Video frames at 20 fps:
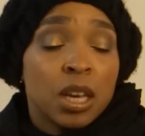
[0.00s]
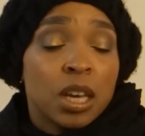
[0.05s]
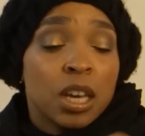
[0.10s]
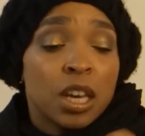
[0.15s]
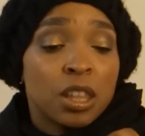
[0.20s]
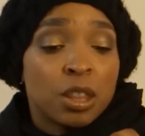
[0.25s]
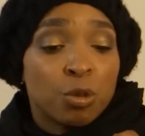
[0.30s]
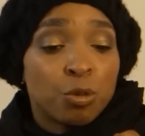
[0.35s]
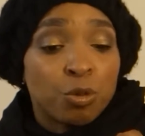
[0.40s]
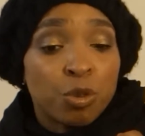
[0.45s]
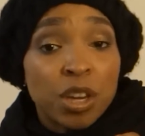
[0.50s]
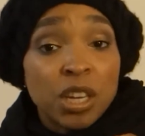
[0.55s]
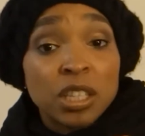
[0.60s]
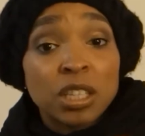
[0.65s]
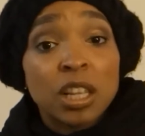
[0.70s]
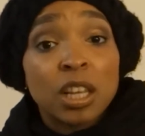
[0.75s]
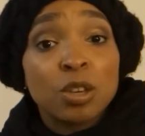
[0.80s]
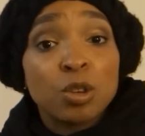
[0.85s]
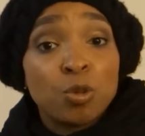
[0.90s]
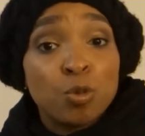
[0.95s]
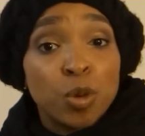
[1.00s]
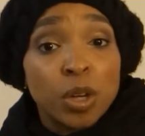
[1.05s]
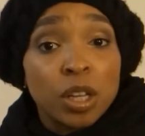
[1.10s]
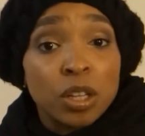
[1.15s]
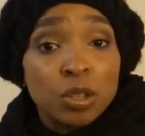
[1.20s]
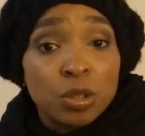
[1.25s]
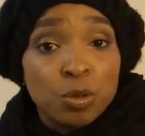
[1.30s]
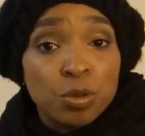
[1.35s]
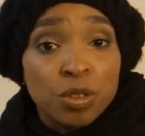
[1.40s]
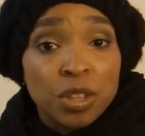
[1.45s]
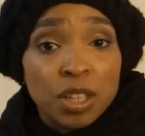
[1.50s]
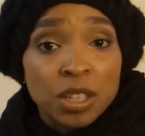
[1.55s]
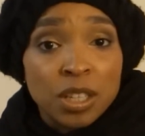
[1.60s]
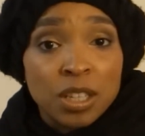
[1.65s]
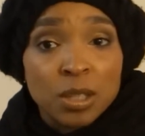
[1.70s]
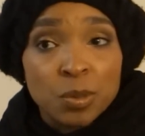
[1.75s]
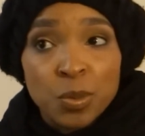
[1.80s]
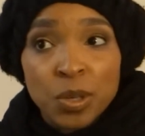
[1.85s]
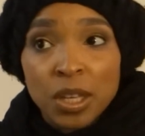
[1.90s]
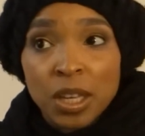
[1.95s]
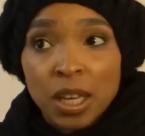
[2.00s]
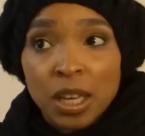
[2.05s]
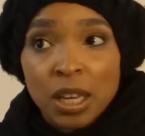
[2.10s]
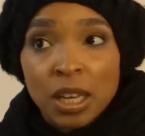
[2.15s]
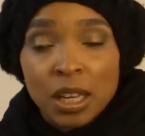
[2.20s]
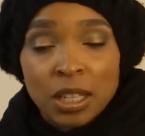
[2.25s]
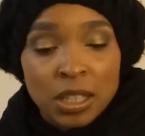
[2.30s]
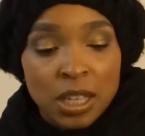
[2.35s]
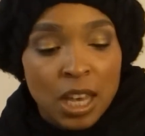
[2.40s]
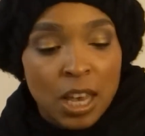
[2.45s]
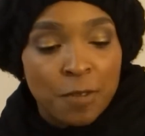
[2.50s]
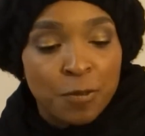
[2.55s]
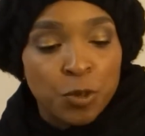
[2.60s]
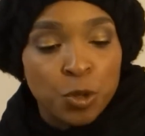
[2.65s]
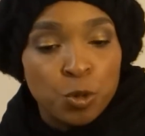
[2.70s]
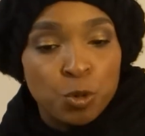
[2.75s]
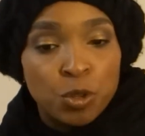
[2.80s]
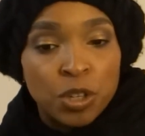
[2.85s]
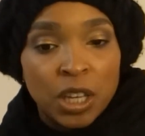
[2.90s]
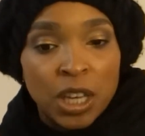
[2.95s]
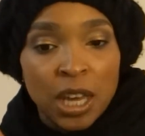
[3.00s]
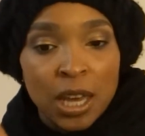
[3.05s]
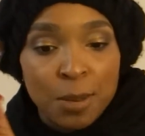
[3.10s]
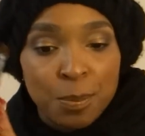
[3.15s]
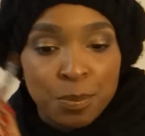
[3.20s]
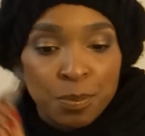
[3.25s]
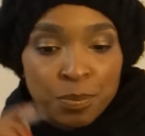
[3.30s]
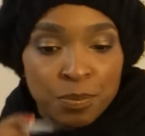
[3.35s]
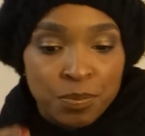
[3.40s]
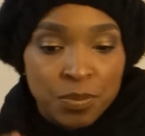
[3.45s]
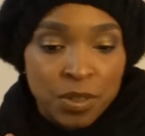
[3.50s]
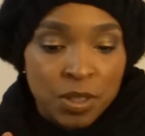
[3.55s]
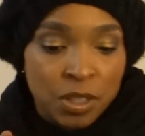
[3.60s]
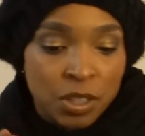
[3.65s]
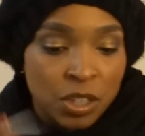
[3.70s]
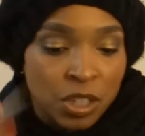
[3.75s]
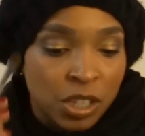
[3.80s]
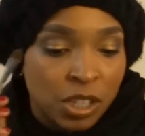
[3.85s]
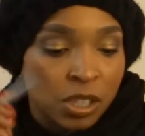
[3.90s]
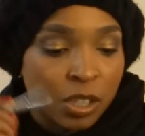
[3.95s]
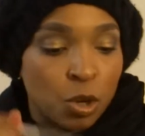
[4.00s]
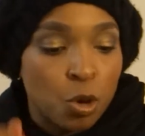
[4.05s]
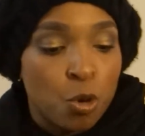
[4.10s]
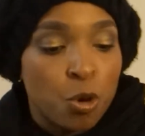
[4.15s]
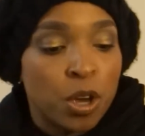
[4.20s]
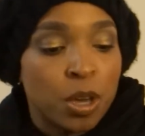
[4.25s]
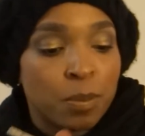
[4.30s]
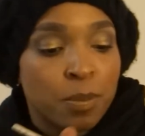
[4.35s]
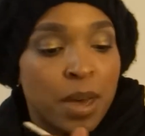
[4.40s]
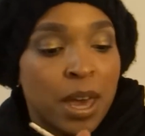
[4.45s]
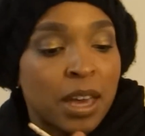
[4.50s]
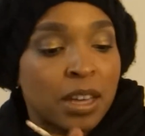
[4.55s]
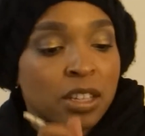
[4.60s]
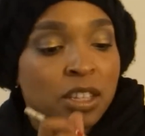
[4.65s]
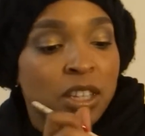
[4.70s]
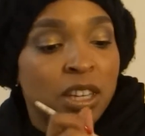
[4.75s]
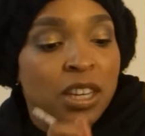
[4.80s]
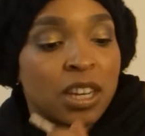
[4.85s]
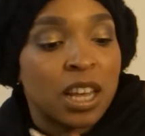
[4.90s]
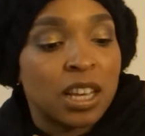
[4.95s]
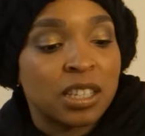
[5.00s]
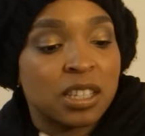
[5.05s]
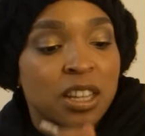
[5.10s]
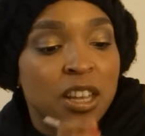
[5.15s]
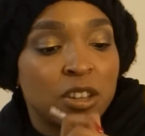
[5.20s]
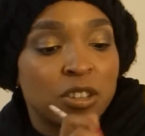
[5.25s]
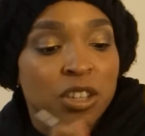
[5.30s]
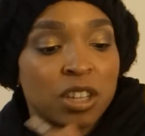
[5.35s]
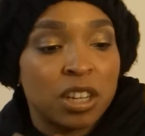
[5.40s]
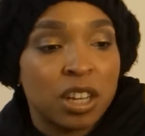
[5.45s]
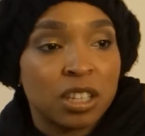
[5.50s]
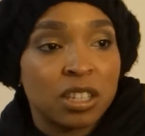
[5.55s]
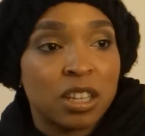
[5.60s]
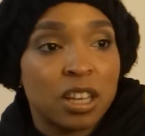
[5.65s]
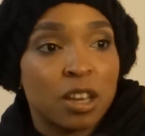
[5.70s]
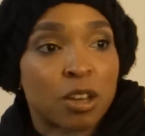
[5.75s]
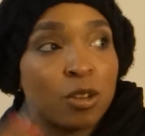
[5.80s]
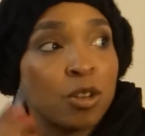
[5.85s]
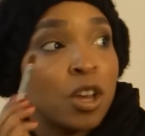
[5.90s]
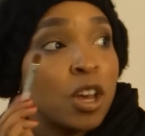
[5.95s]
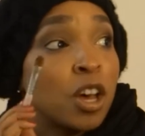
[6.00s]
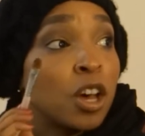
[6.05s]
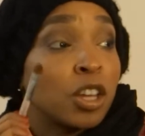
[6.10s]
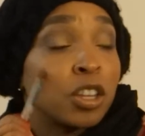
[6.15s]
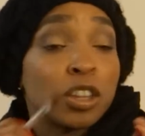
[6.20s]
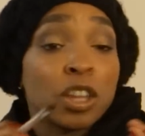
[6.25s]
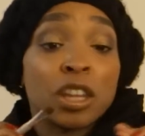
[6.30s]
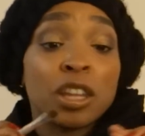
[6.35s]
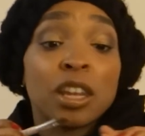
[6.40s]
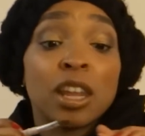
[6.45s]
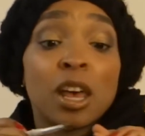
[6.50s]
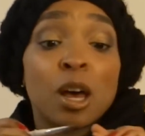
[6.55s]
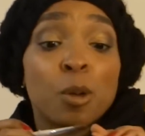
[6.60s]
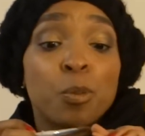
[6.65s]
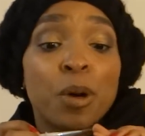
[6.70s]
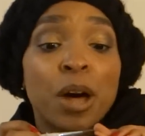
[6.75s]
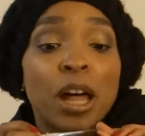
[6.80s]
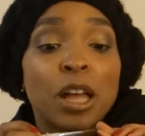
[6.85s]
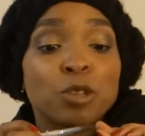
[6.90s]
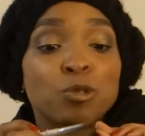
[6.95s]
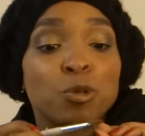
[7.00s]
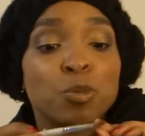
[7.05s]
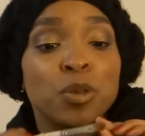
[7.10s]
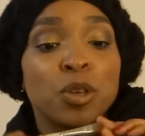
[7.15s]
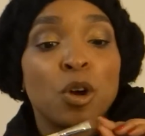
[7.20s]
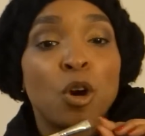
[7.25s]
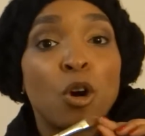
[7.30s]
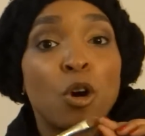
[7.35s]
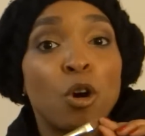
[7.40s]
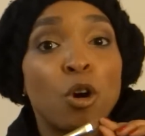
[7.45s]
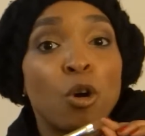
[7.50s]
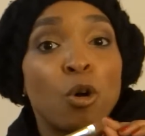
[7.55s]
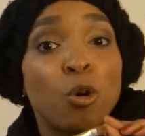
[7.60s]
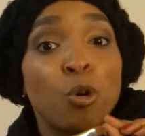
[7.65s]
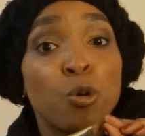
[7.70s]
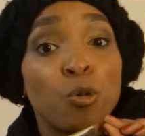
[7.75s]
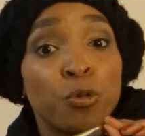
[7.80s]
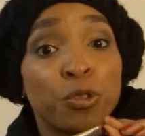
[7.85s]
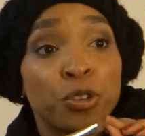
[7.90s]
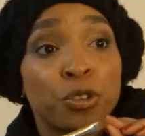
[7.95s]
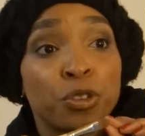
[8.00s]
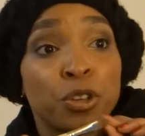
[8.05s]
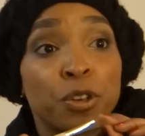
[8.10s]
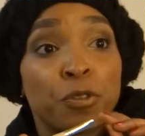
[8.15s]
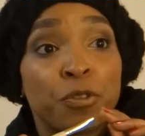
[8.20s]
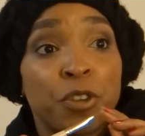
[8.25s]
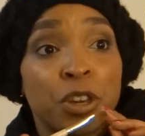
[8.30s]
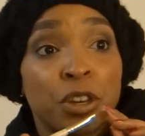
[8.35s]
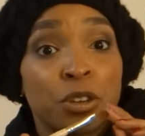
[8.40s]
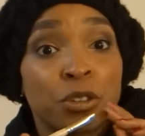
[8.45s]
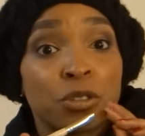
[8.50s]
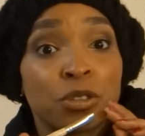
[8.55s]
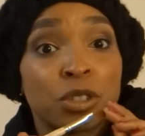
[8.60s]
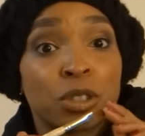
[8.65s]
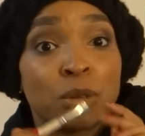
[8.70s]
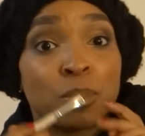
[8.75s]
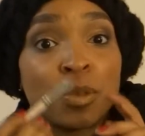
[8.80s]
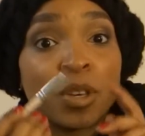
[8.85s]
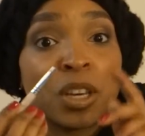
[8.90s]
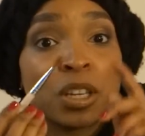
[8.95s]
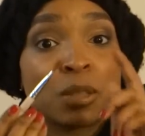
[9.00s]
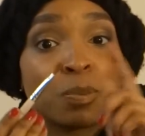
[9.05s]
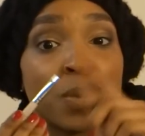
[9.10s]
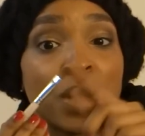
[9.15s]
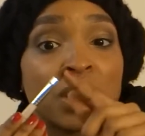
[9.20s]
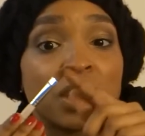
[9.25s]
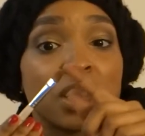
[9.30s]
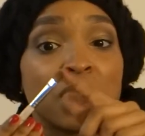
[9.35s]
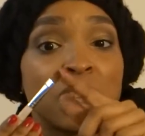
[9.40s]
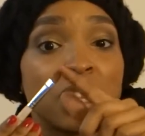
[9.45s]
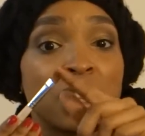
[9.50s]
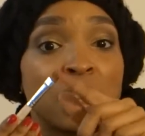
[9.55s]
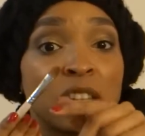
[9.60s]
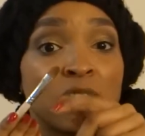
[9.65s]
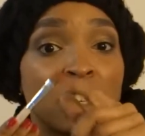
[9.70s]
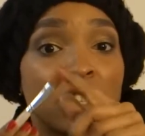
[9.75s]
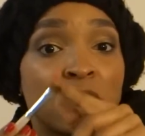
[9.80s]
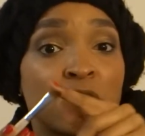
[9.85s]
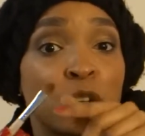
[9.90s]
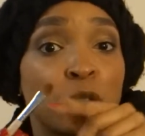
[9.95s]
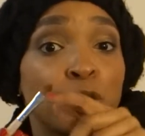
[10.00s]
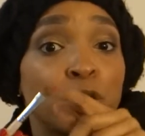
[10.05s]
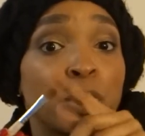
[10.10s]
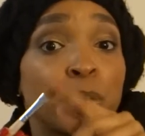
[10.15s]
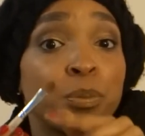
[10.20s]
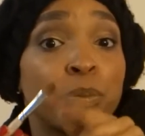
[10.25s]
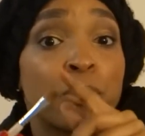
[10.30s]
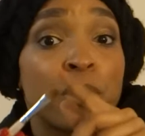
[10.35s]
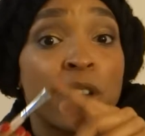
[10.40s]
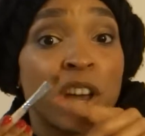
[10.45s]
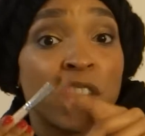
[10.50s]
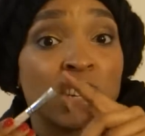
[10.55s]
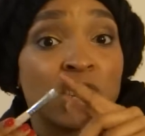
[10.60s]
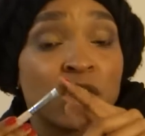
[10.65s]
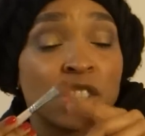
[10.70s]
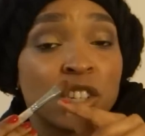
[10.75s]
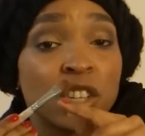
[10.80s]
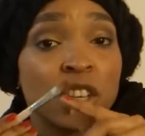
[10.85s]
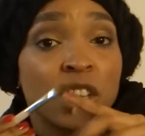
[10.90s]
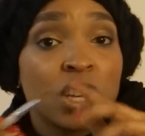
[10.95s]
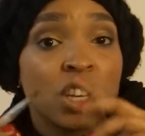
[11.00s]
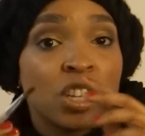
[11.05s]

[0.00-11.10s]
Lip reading: And the reason that you want to do this is because if you keep just going back to the next nail, the nail polish will be all over your fingers, because basically it's still in the brush.